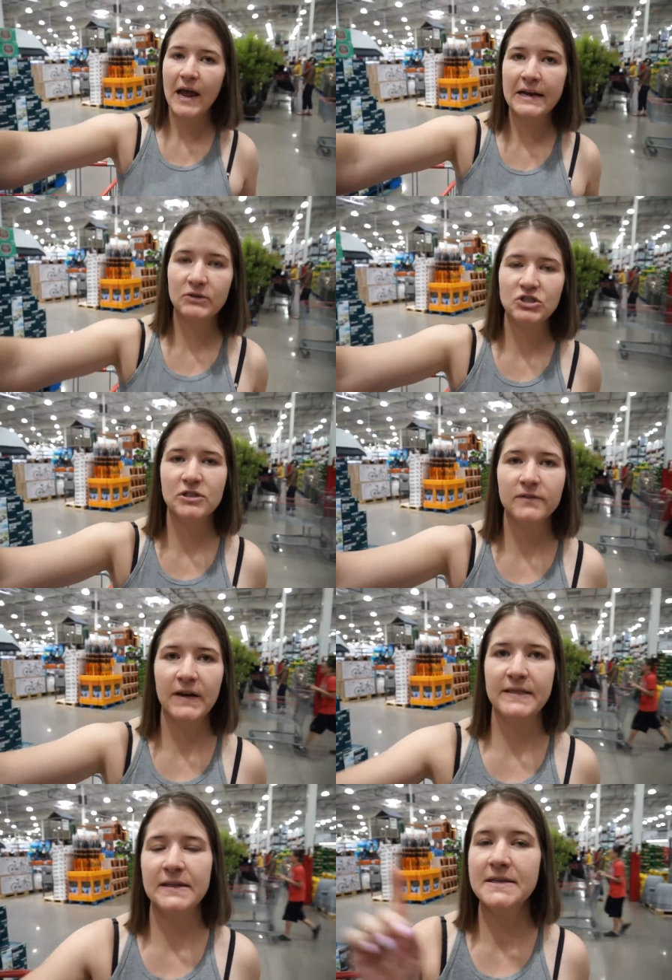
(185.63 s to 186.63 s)
and I want you to
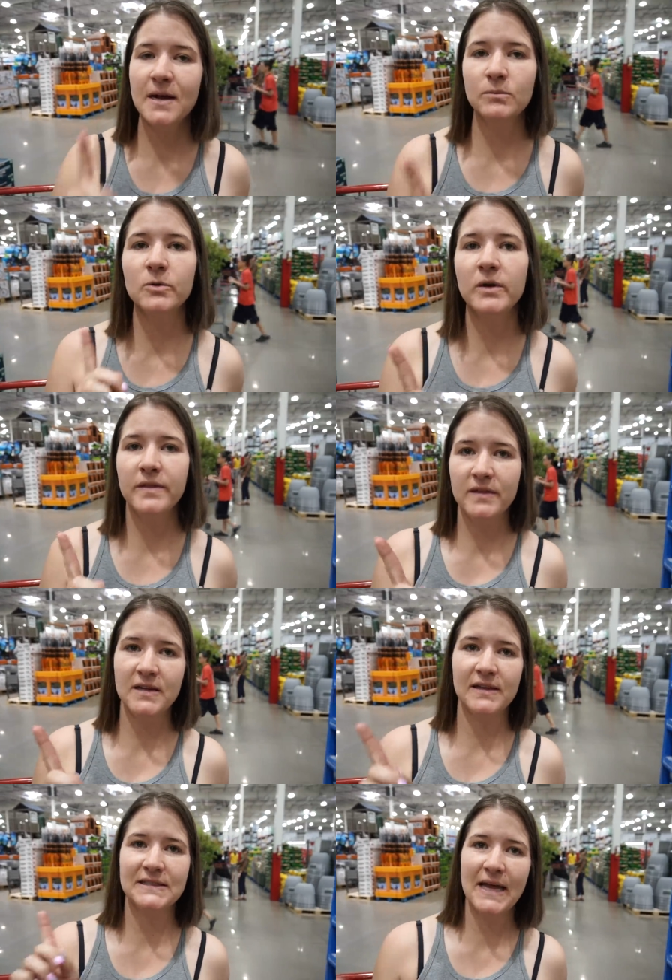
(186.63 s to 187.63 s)
find the number one thing
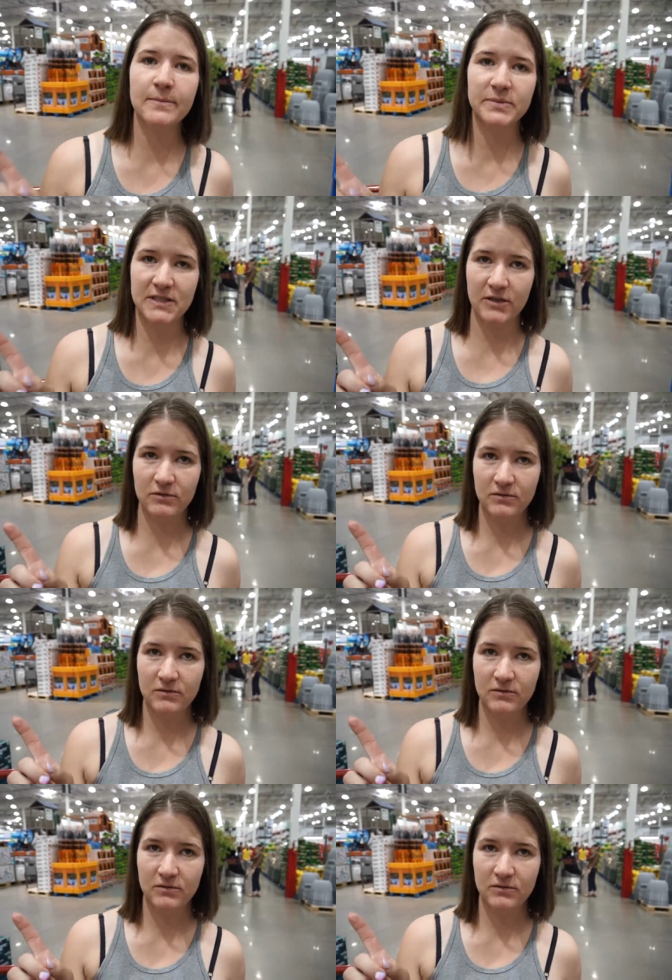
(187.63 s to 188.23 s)
that tempts you.